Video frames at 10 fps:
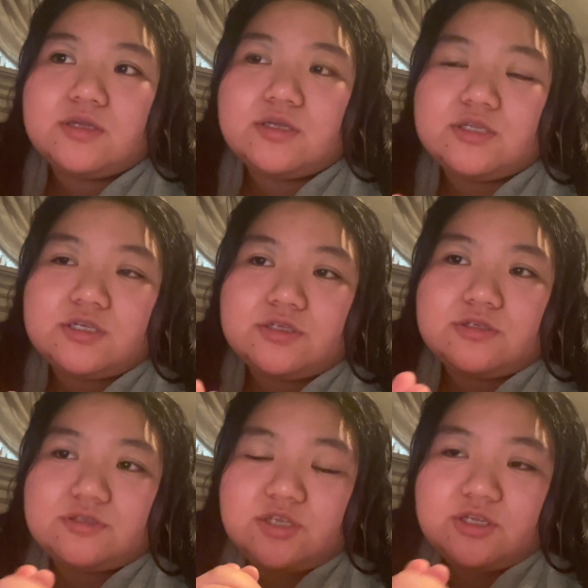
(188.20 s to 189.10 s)

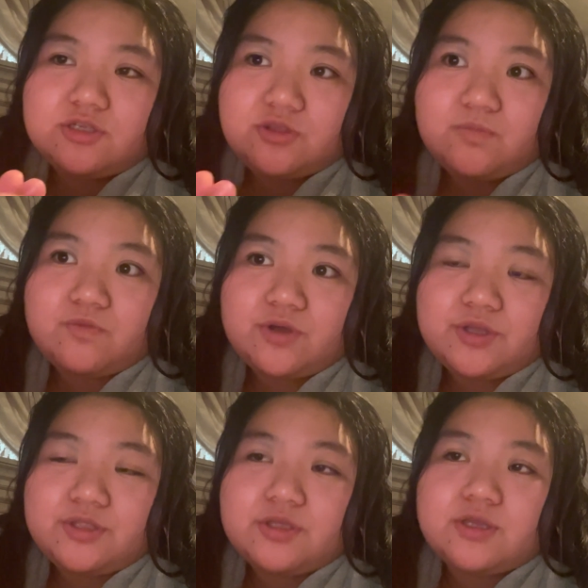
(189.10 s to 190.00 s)
didn't treat him
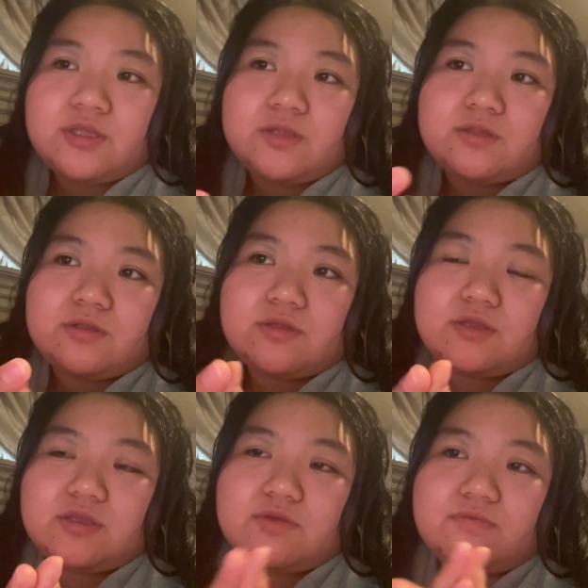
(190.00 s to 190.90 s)
right and
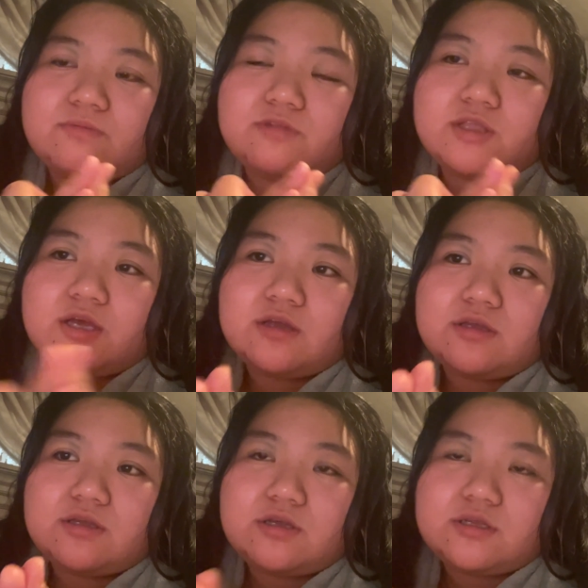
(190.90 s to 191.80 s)
gave him not
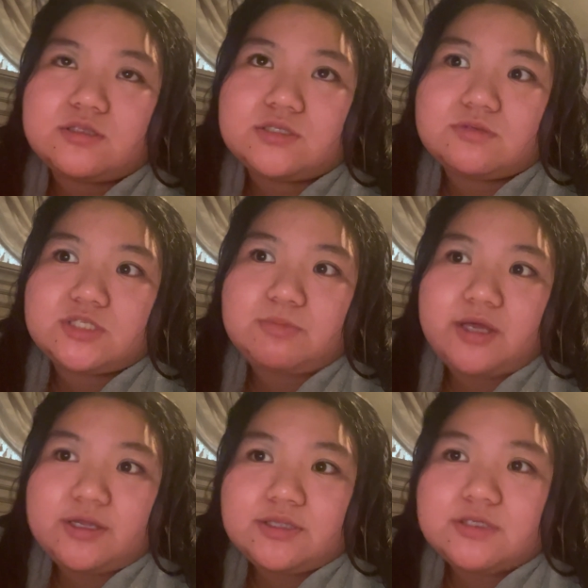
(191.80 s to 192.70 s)
good
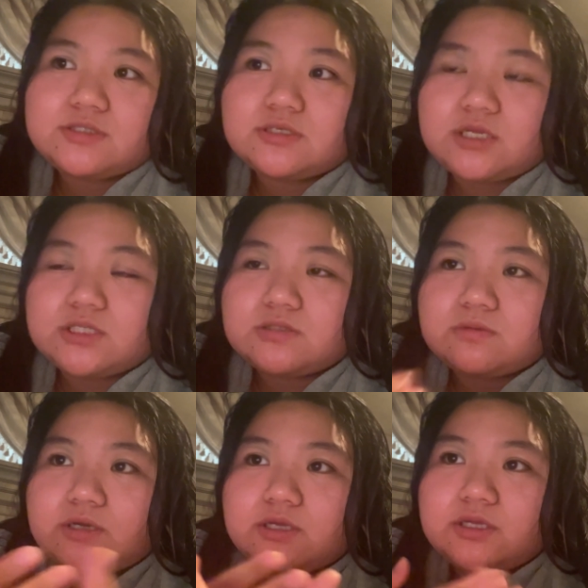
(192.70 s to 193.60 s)
respect, so that's
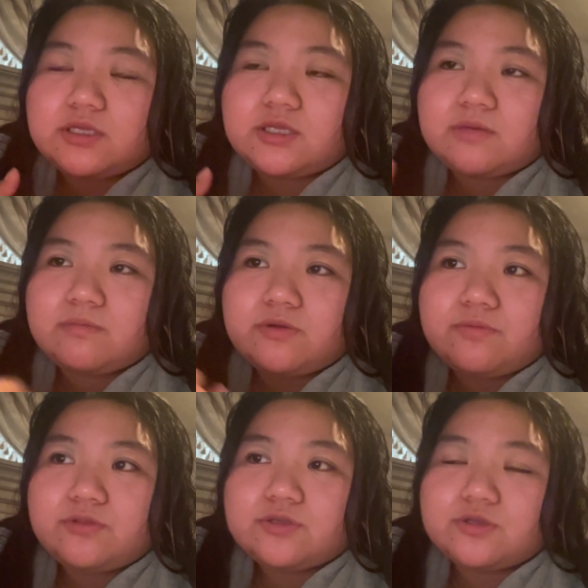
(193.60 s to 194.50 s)
why he
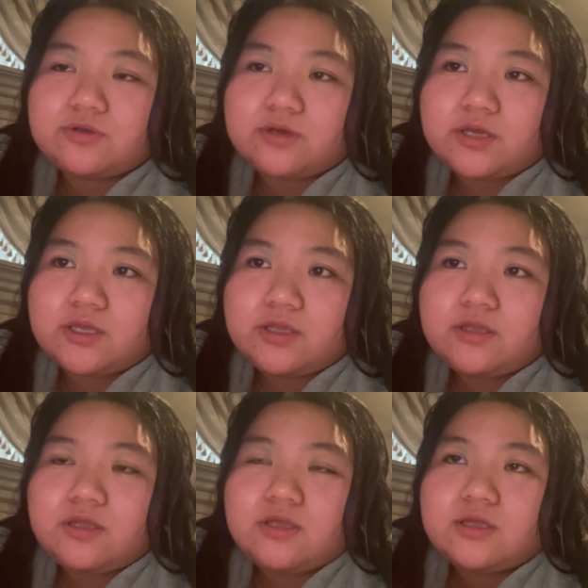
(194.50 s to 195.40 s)
moved to UA,
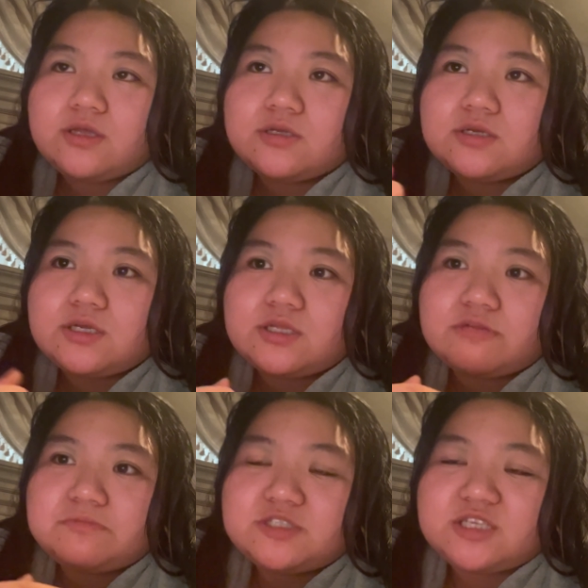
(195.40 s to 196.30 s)
and
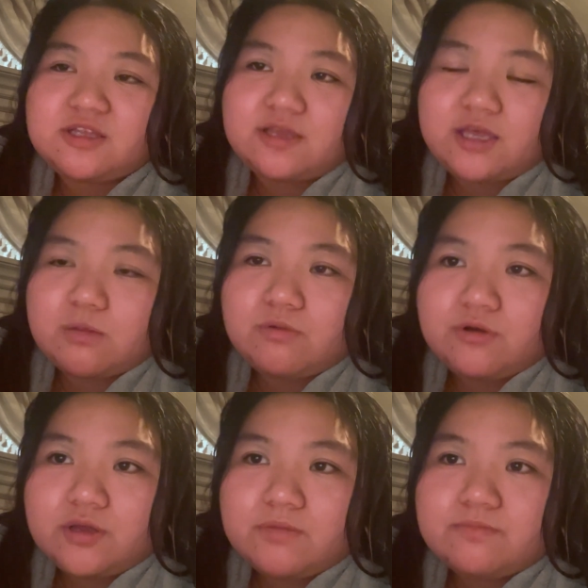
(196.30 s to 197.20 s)
I'm in the ACT
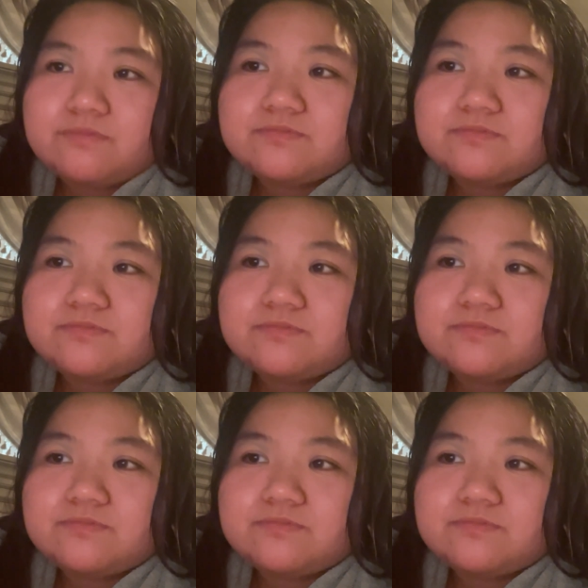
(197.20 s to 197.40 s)
program.